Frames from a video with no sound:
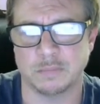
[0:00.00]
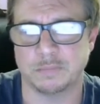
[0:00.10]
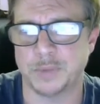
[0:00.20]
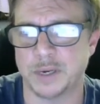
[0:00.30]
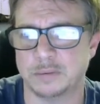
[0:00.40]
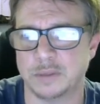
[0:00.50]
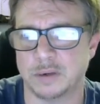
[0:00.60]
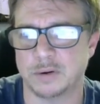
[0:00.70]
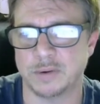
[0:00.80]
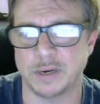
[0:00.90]
but, you
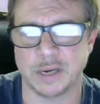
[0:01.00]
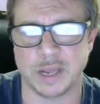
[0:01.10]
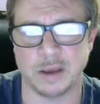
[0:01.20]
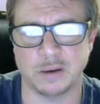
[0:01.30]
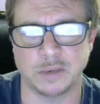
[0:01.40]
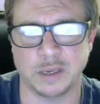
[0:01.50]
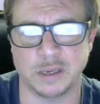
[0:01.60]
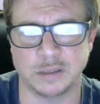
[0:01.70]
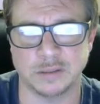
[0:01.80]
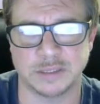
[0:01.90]
know, create an account
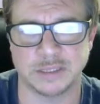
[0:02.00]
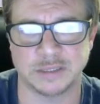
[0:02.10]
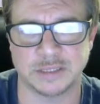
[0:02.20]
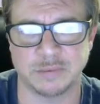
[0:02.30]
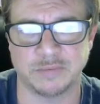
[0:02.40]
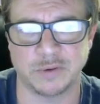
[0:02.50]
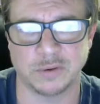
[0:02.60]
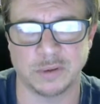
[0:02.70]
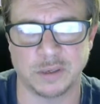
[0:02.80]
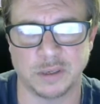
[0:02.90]
and send some of
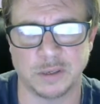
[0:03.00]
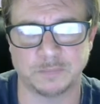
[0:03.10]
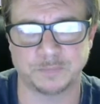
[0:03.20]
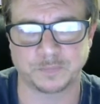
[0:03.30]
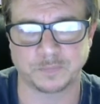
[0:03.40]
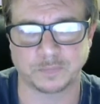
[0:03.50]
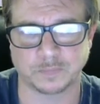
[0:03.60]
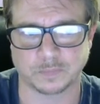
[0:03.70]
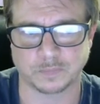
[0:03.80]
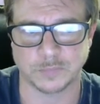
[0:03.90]
your,
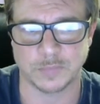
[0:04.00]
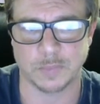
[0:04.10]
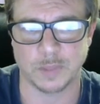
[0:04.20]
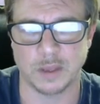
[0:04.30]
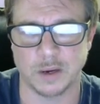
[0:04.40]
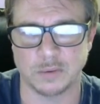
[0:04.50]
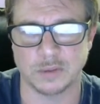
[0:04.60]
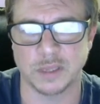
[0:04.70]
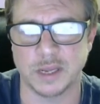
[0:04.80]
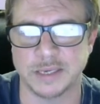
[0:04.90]
you know,
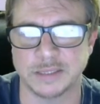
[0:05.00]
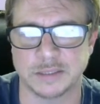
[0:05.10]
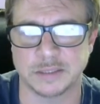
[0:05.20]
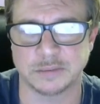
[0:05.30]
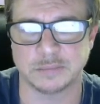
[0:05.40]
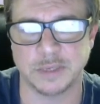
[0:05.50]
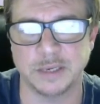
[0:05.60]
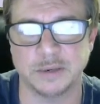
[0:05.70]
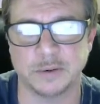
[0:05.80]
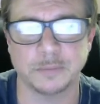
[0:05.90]
clients
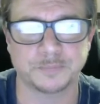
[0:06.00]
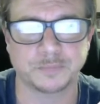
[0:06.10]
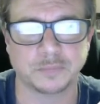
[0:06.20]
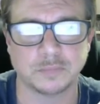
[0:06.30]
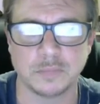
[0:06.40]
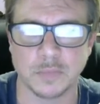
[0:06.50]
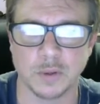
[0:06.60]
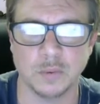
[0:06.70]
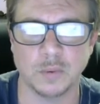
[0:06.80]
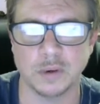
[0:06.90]
here,
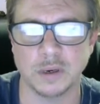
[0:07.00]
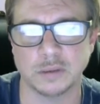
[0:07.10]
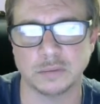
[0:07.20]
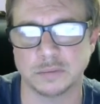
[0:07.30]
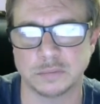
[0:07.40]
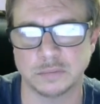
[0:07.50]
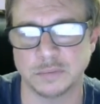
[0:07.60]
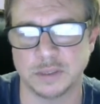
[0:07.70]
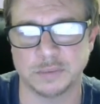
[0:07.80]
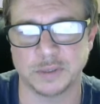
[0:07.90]
or,
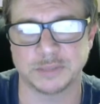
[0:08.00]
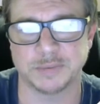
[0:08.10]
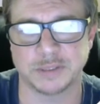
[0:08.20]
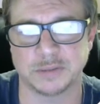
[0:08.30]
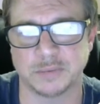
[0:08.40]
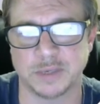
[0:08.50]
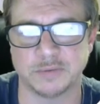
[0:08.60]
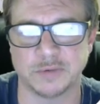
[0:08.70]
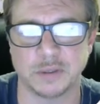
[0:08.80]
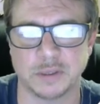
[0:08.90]
you know, prospects or
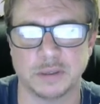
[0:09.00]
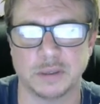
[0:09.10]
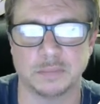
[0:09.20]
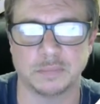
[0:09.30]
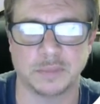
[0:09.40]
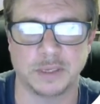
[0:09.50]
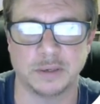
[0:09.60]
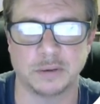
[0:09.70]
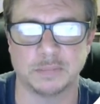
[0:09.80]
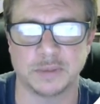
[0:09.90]
whatever
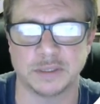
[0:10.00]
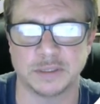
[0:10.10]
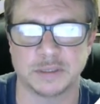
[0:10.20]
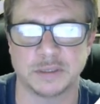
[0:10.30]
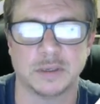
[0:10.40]
here, because